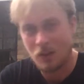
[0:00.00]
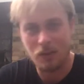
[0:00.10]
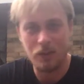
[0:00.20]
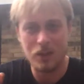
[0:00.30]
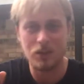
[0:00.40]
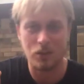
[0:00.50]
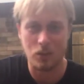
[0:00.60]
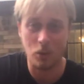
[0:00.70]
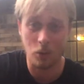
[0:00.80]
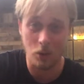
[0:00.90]
This is
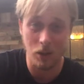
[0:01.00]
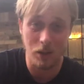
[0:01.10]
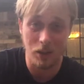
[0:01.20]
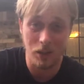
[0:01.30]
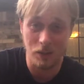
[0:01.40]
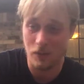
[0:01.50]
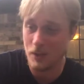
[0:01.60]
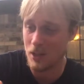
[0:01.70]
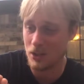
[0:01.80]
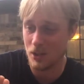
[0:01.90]
cool.
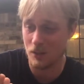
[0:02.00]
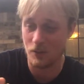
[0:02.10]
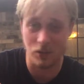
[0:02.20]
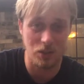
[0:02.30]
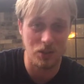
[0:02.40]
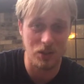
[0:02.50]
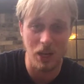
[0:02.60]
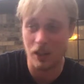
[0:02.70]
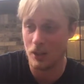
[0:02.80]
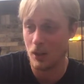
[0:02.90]
This just feels
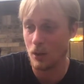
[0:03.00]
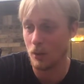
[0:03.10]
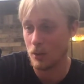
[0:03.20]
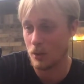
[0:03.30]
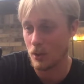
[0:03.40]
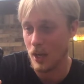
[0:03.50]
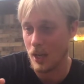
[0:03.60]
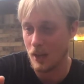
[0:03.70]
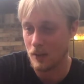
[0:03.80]
solid to hold in your hand.